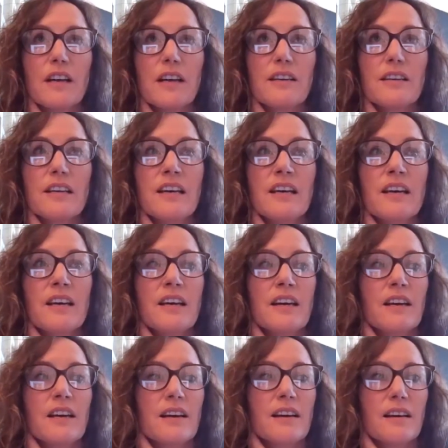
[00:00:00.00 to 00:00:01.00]
And
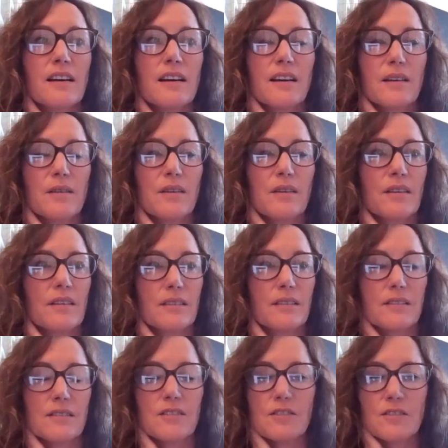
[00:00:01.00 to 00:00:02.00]

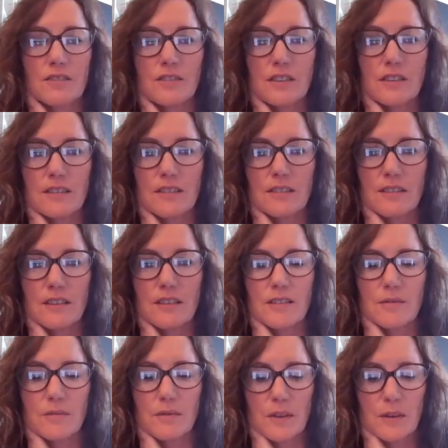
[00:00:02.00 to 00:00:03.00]
it's
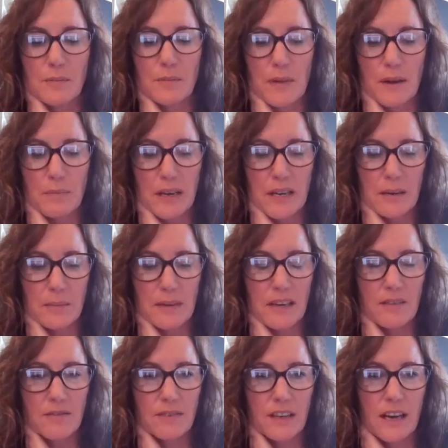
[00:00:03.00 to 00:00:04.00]
the epitome
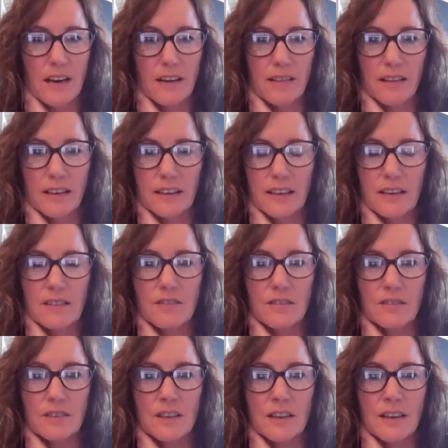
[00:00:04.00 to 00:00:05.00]
of Catholic
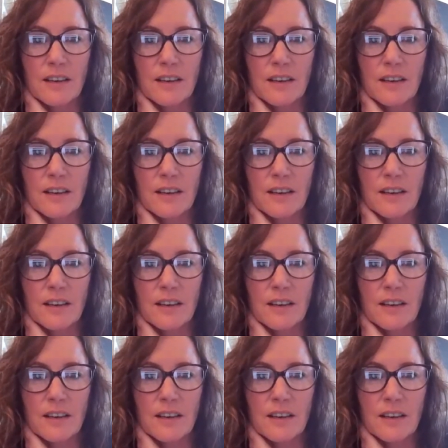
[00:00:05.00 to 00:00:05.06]
guilt.